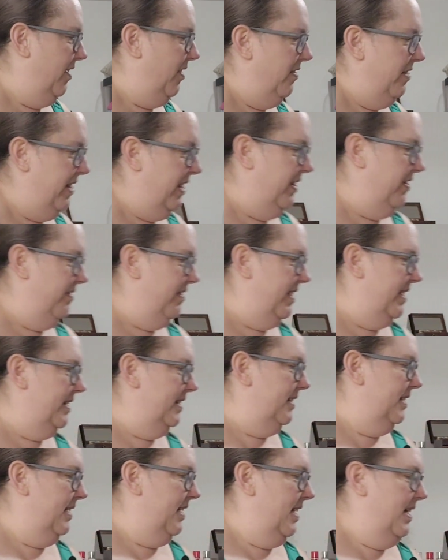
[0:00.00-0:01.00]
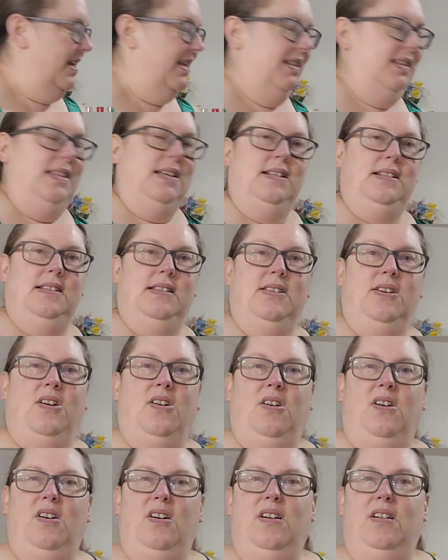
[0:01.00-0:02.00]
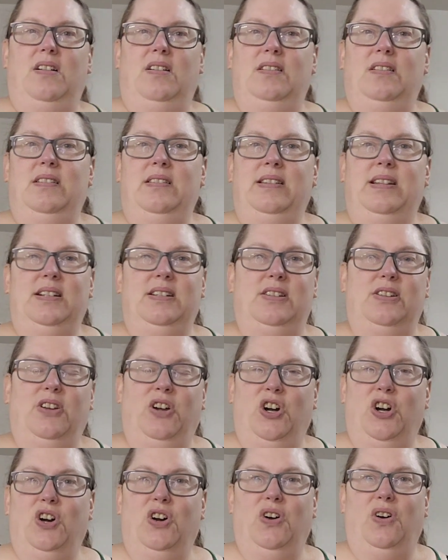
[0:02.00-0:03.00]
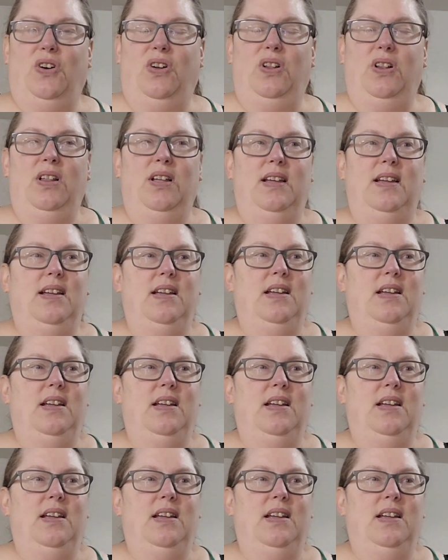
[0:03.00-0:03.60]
Okay, you guys. That's the haul. That's the hurl.